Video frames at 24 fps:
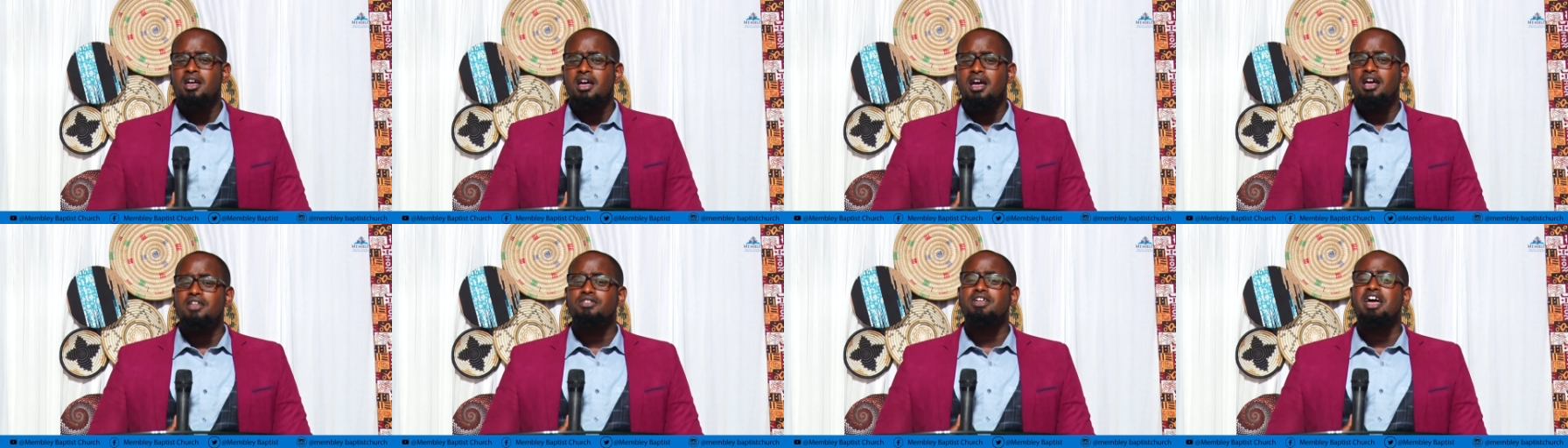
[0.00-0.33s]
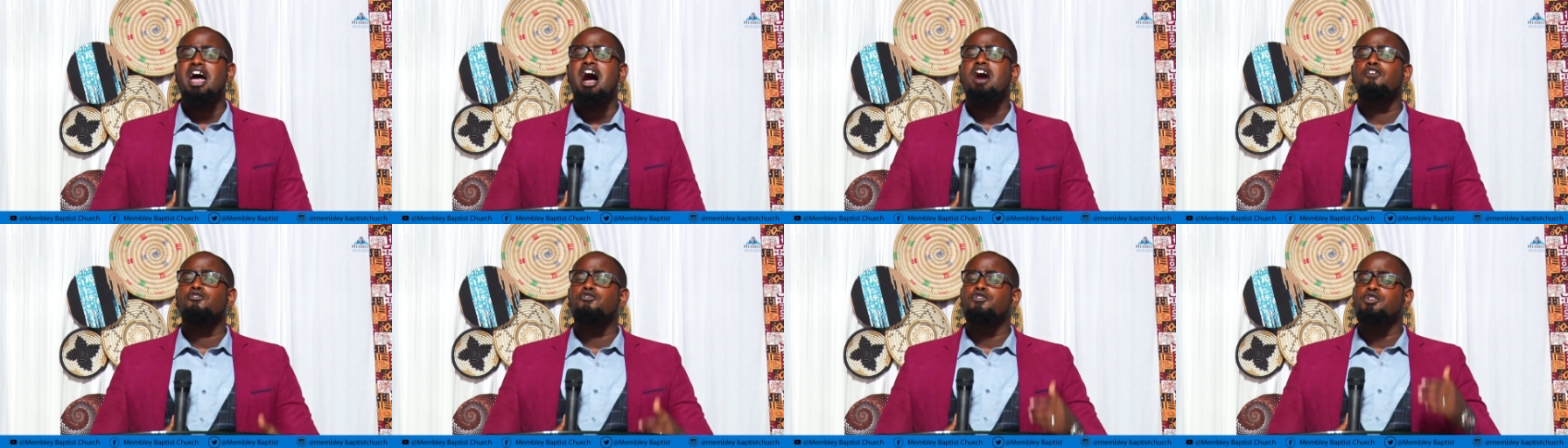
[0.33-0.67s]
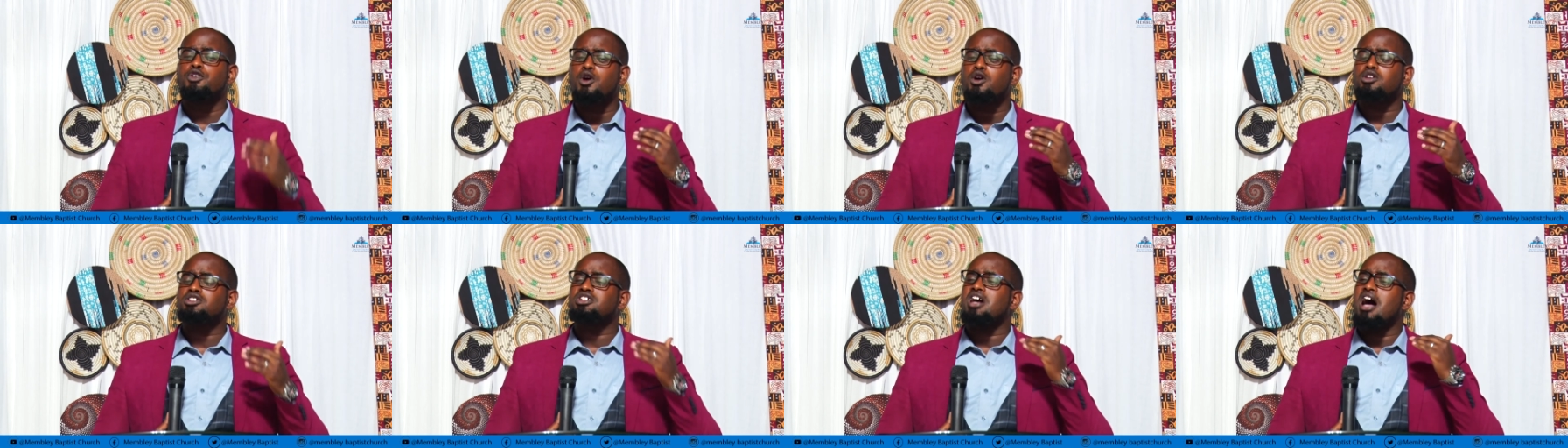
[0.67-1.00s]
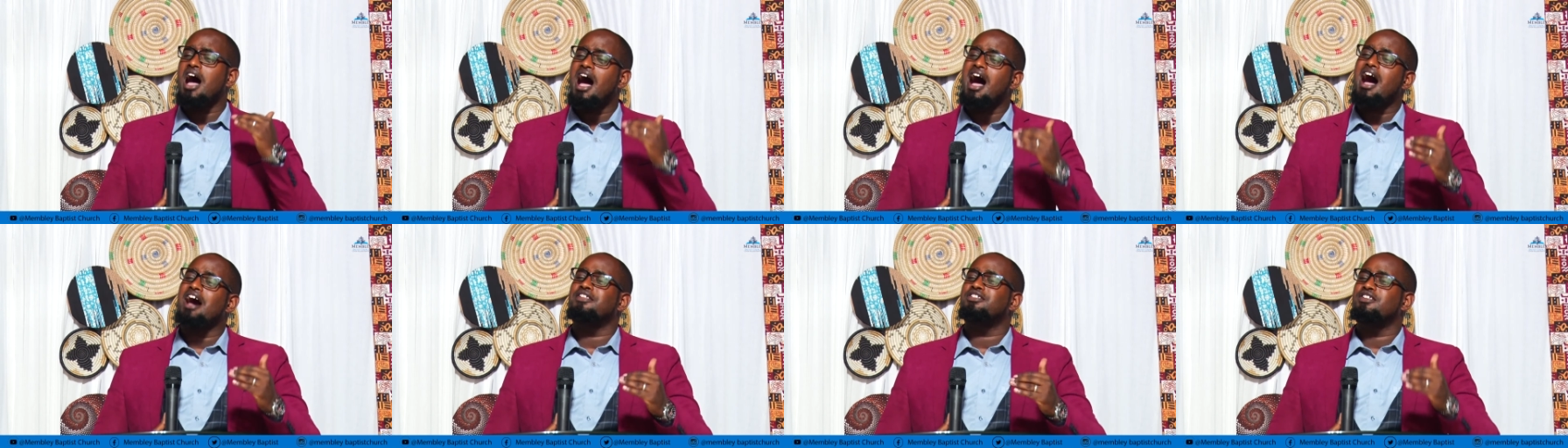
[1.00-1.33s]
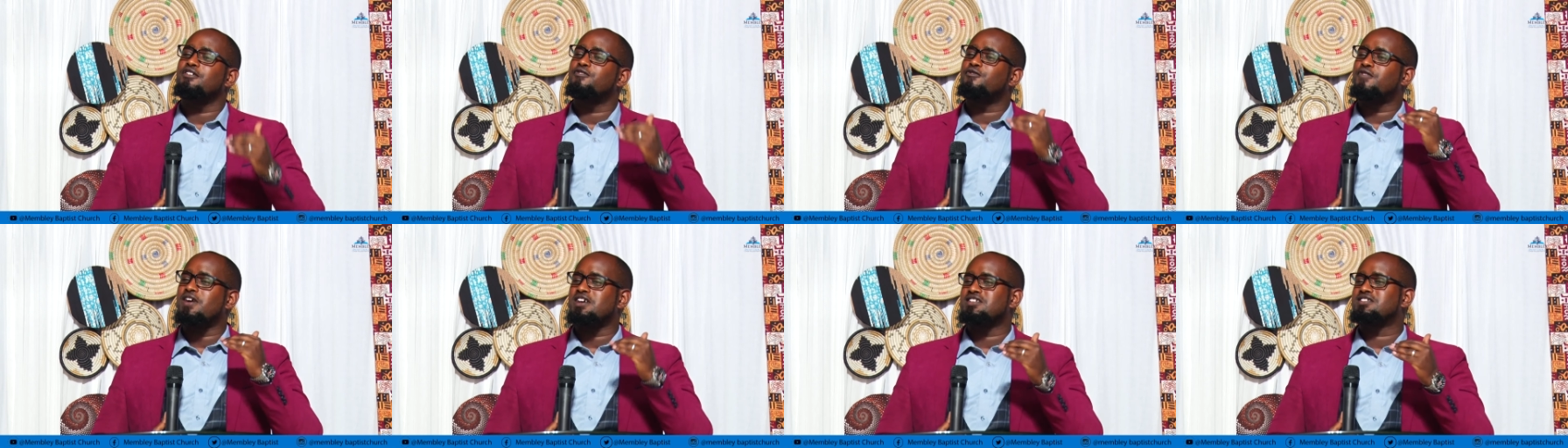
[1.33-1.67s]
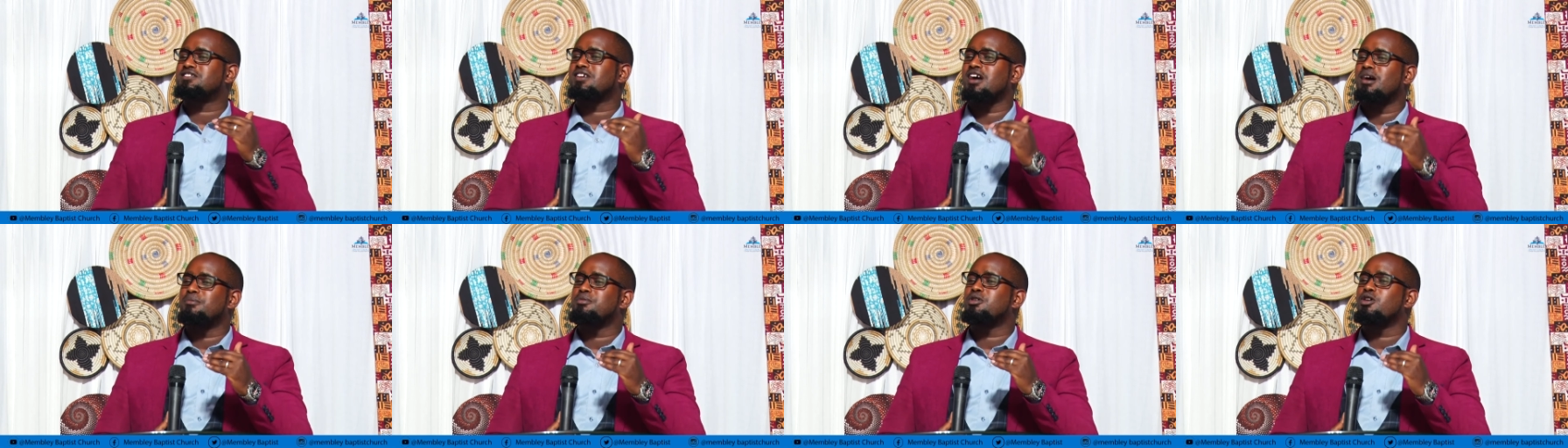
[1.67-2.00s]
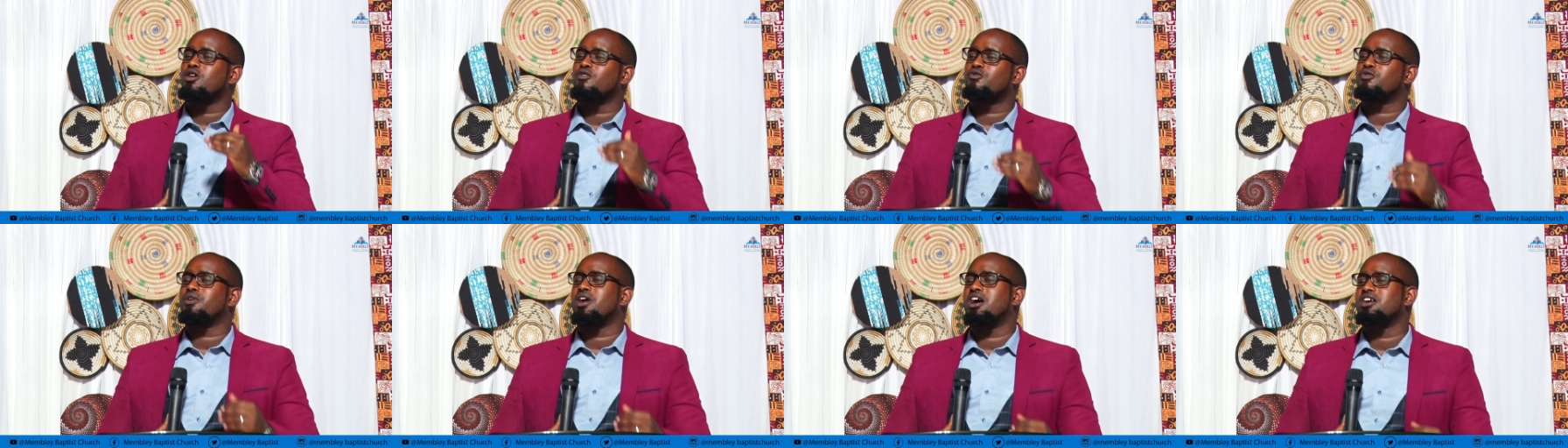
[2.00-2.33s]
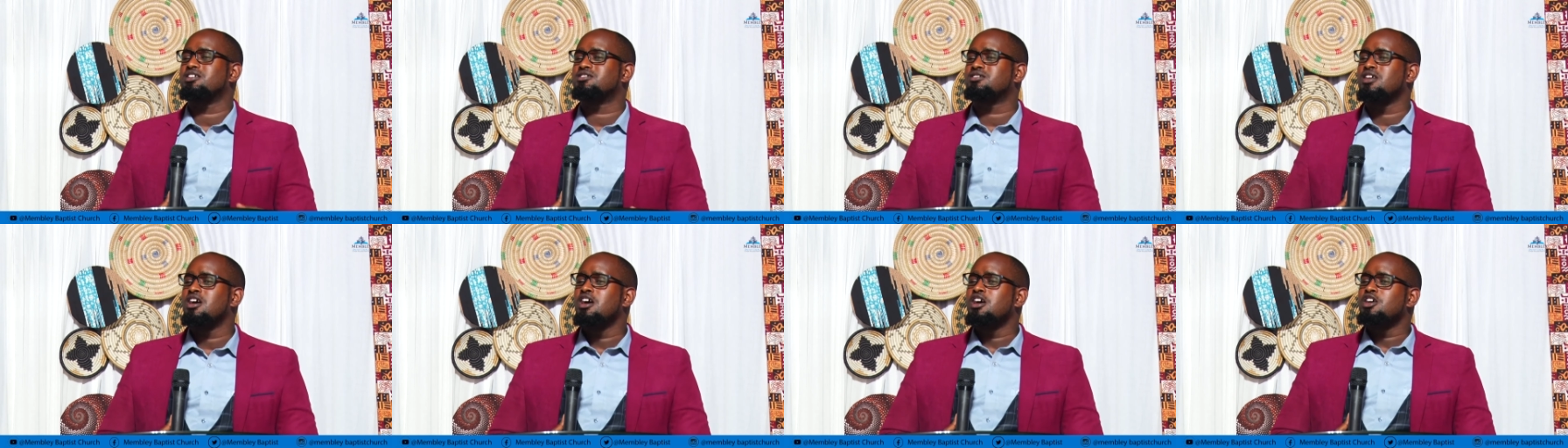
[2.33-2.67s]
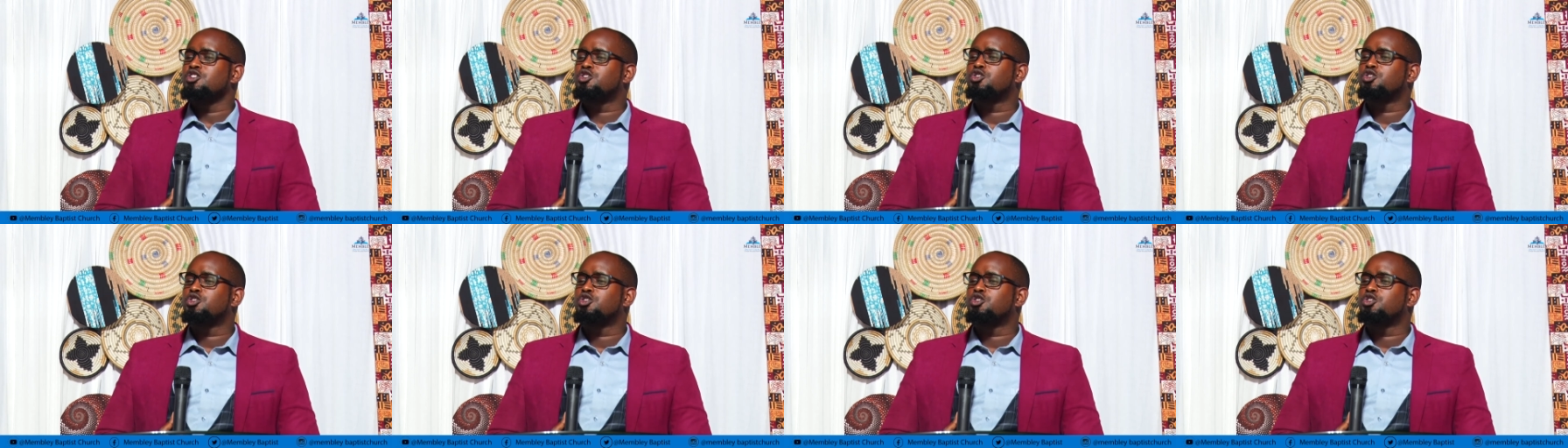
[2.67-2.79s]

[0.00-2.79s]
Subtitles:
And they have not heard the first coming of Christ.